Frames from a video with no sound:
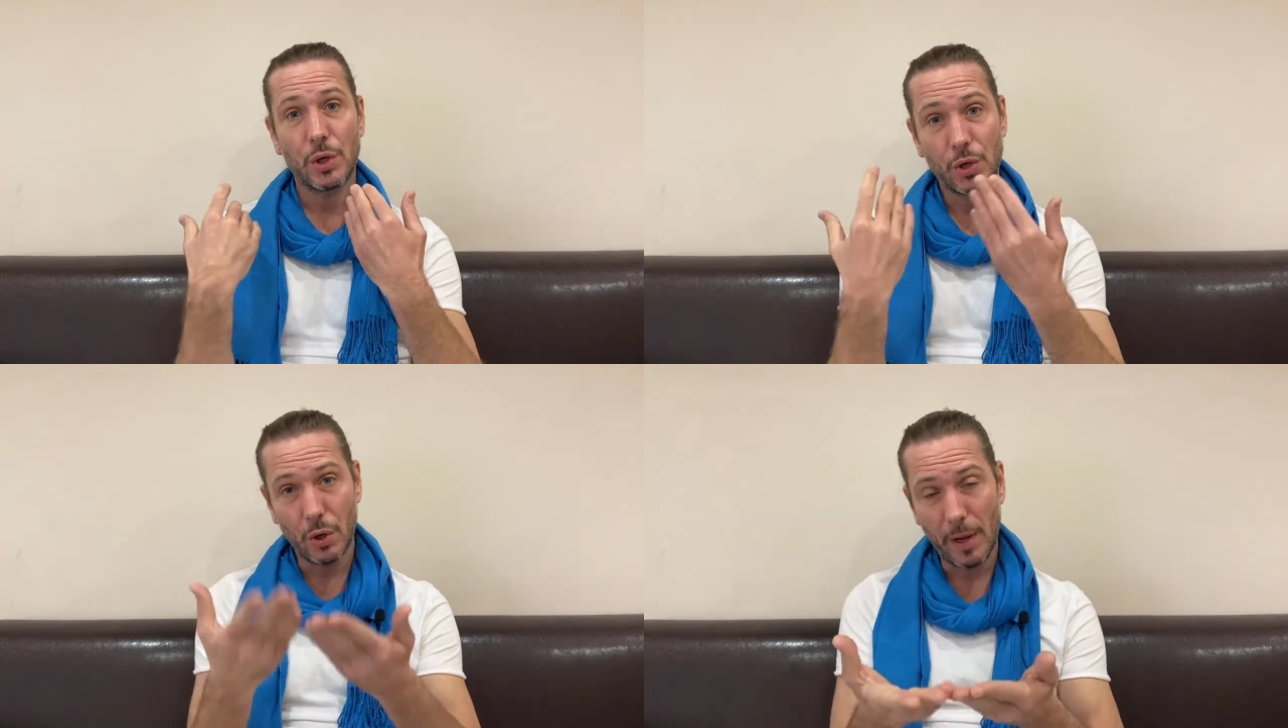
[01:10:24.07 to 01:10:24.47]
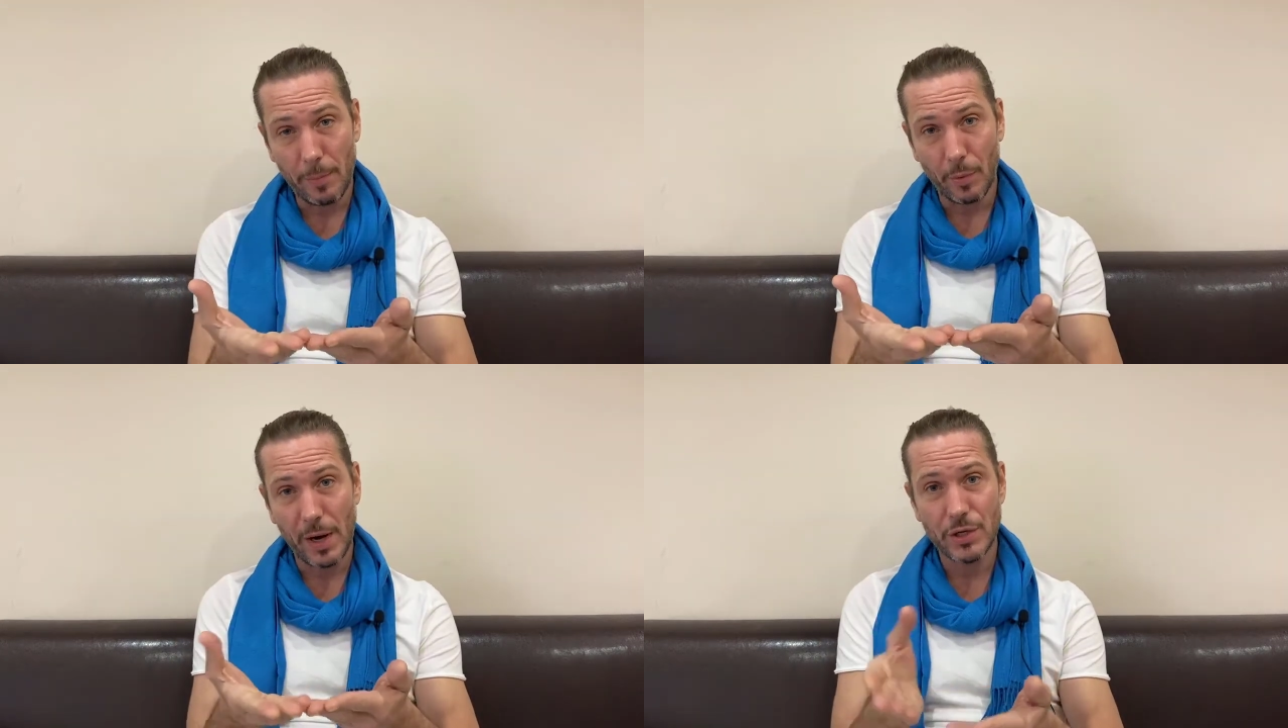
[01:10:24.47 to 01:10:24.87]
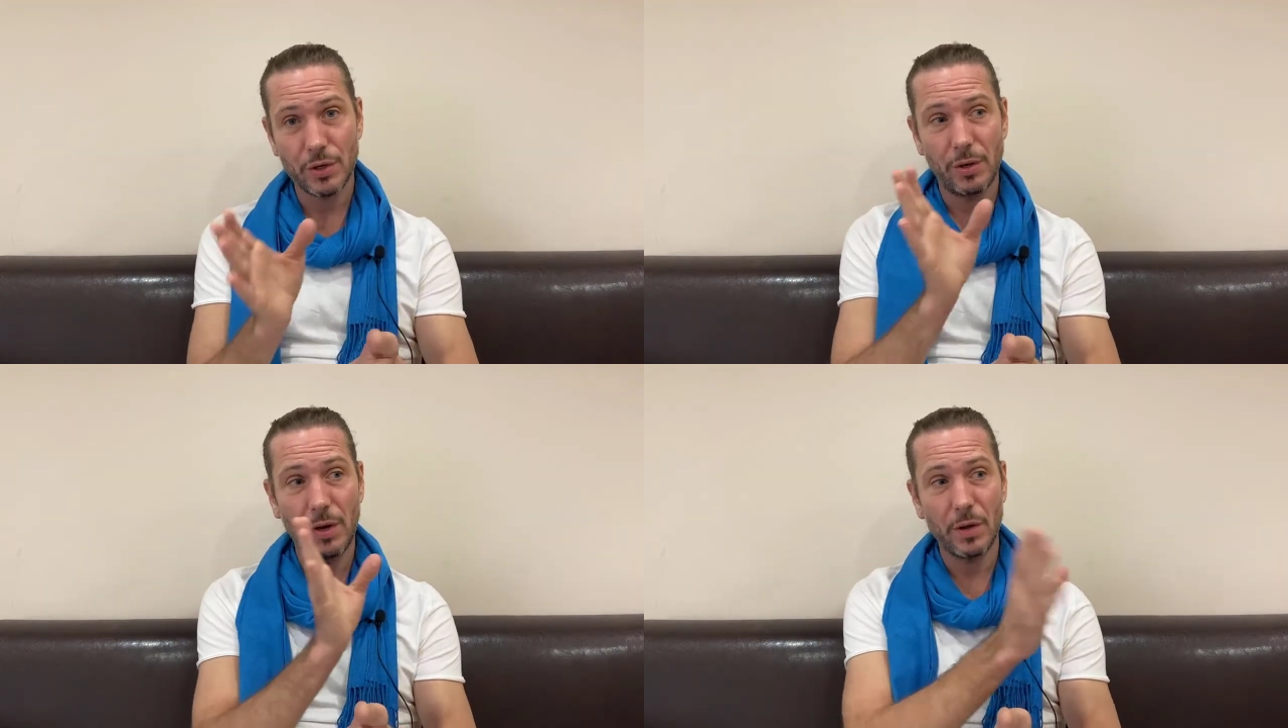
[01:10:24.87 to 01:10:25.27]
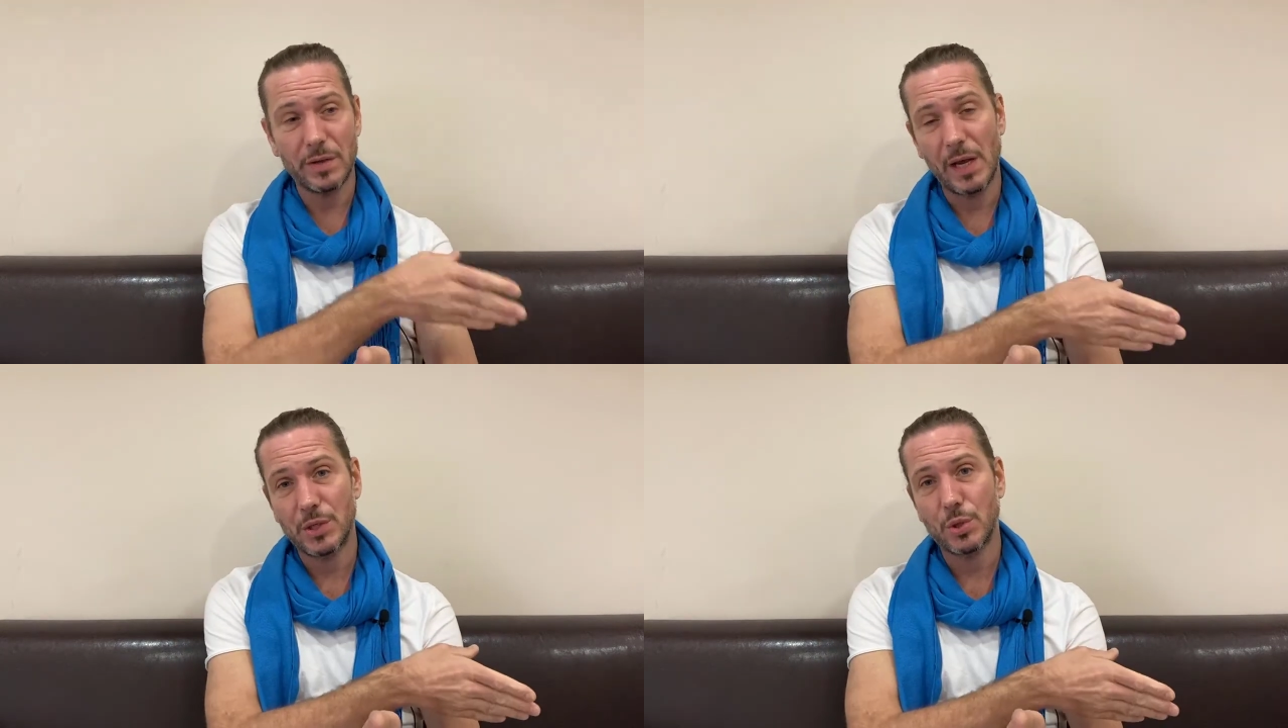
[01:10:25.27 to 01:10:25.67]
collaboration,
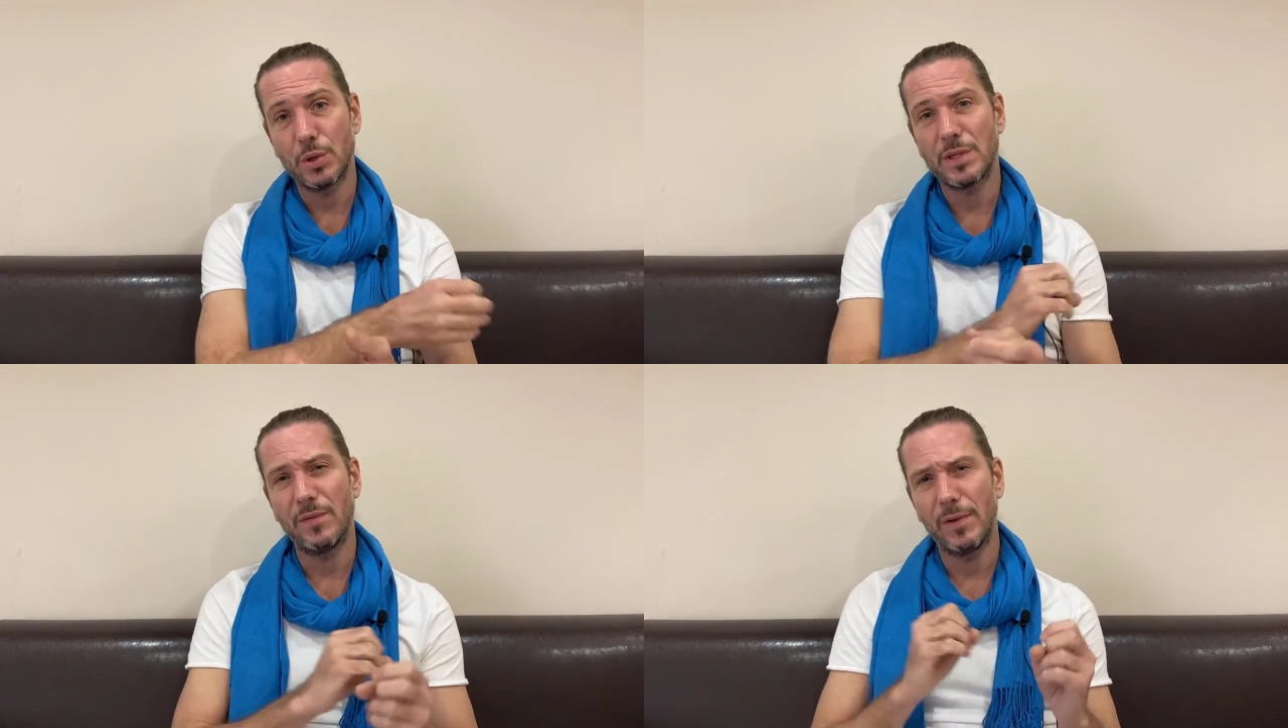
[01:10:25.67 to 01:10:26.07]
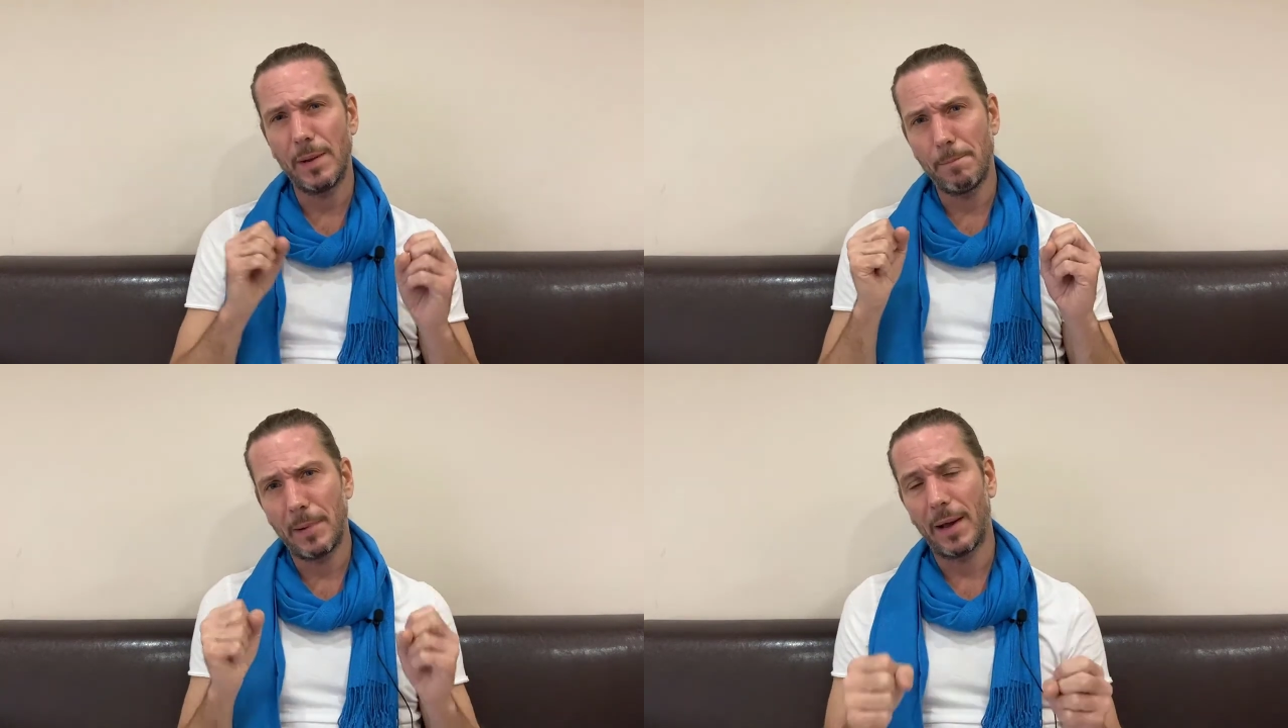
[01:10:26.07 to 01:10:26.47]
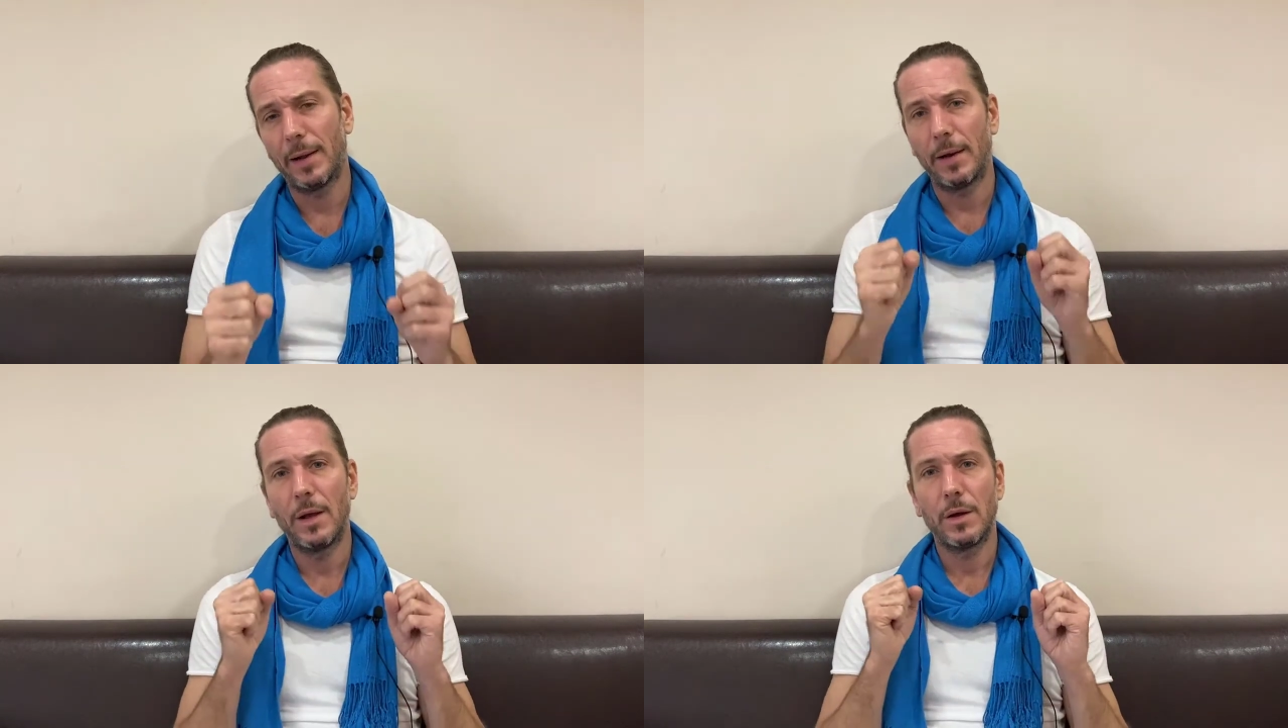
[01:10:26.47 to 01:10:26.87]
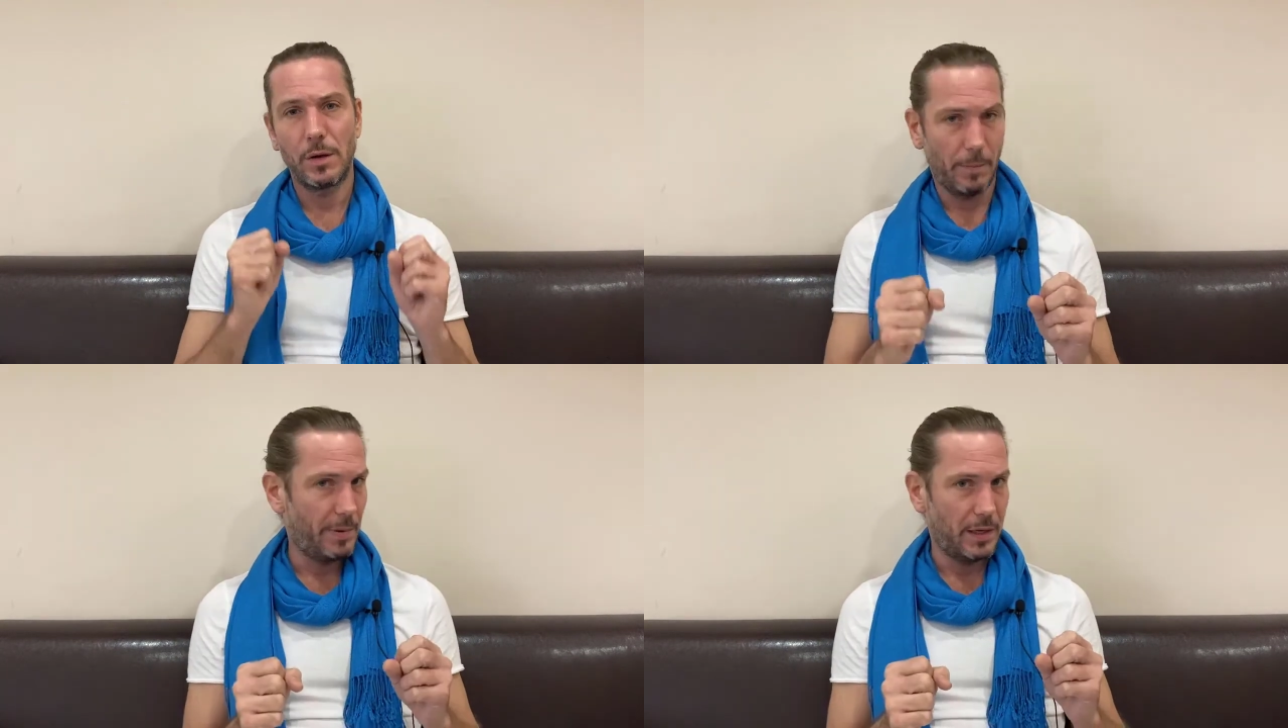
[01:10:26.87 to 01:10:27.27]
not exclusively blind
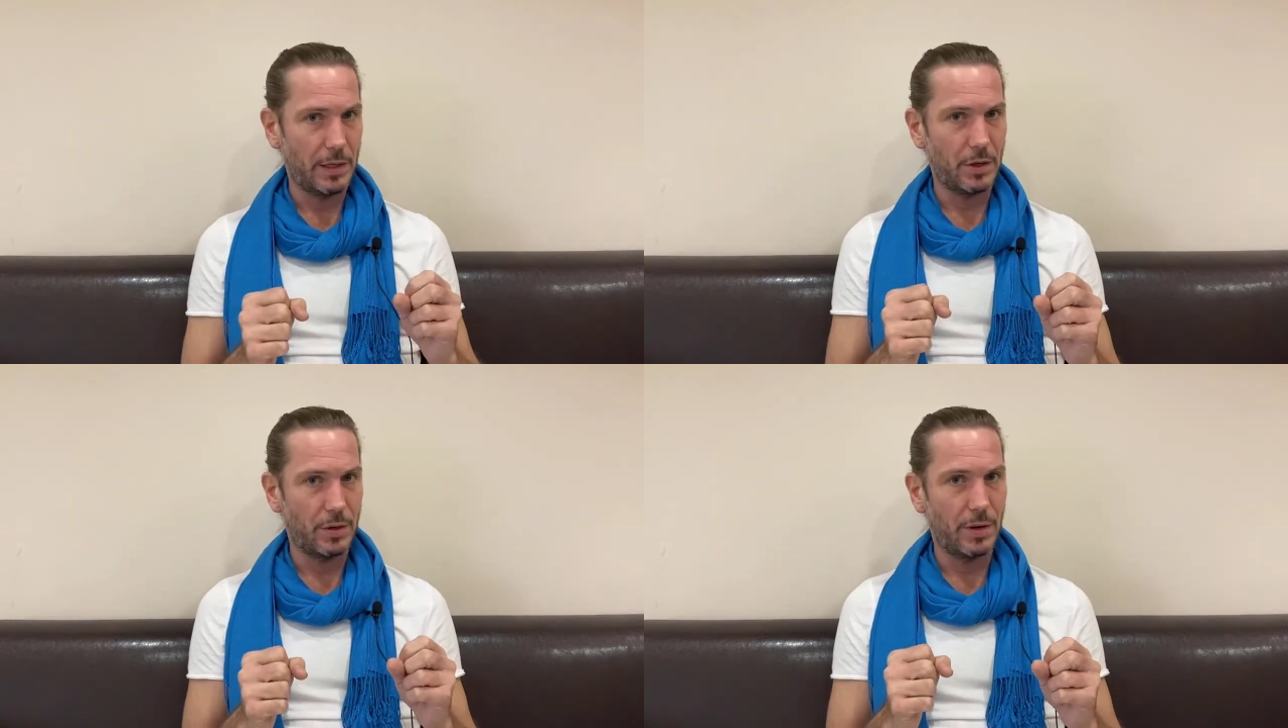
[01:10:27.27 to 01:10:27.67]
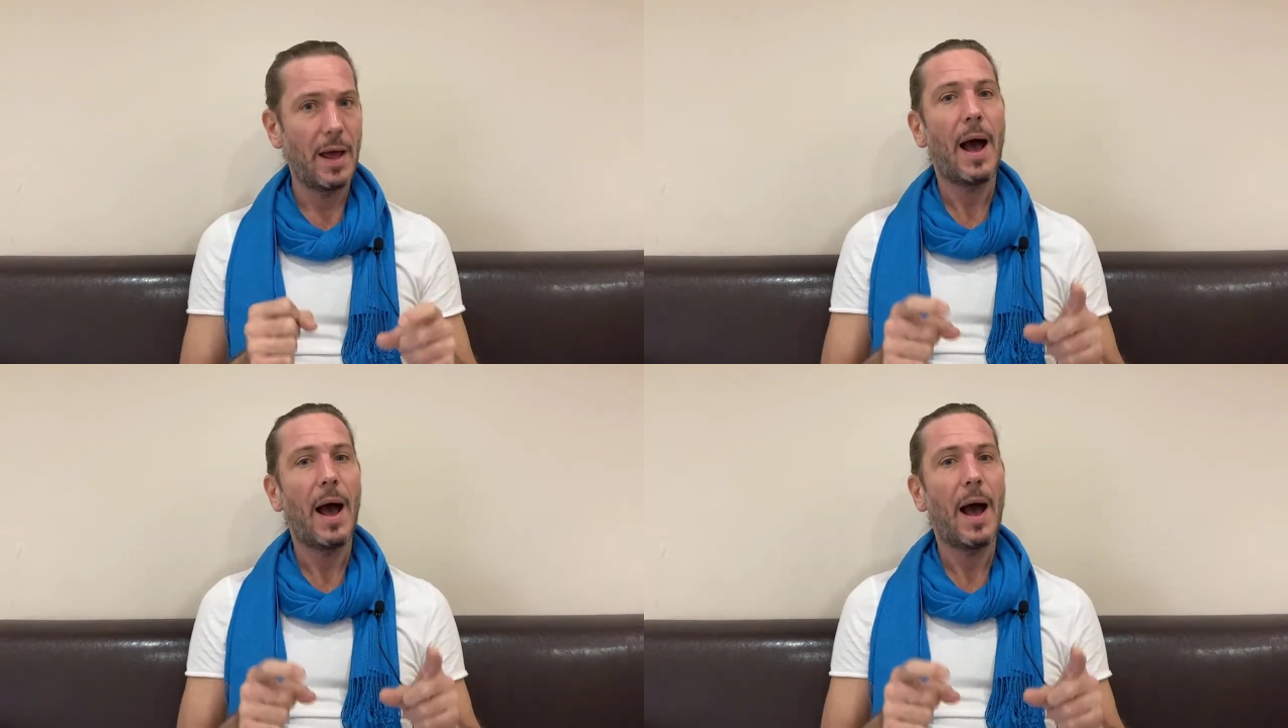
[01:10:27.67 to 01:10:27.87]
competitor.